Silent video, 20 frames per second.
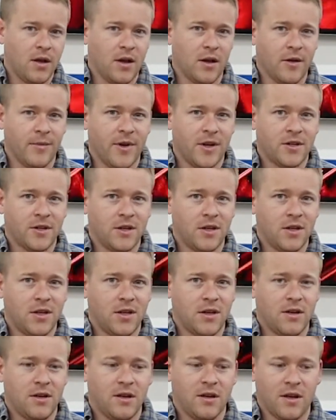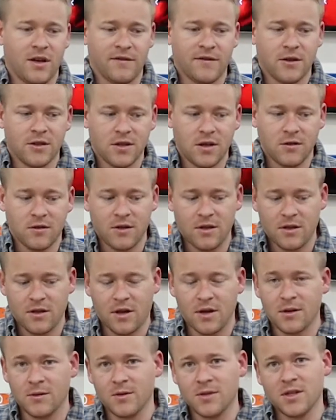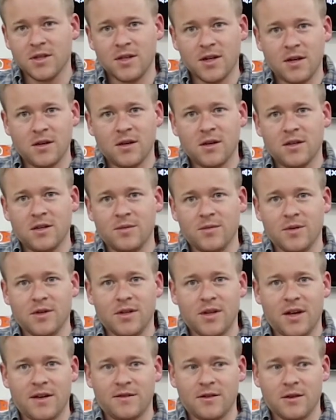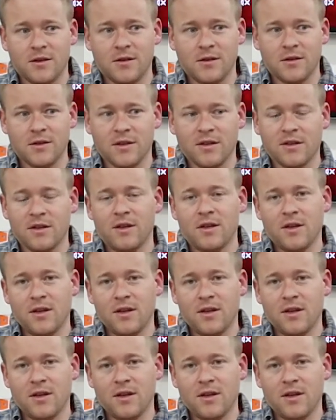At first I really thought it was the tie rods, but after doing,